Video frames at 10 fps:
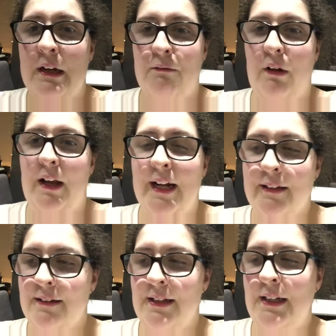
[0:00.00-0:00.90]
and
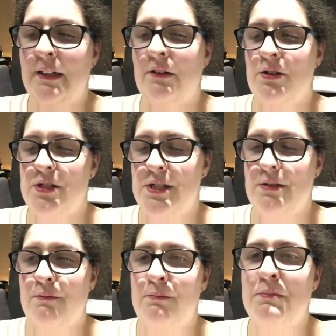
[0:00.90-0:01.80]
relaxing and
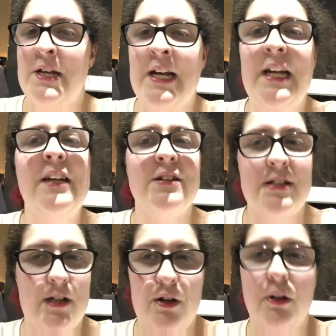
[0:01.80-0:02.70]
just taking it
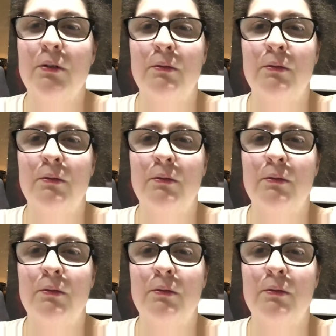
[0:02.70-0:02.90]
slow.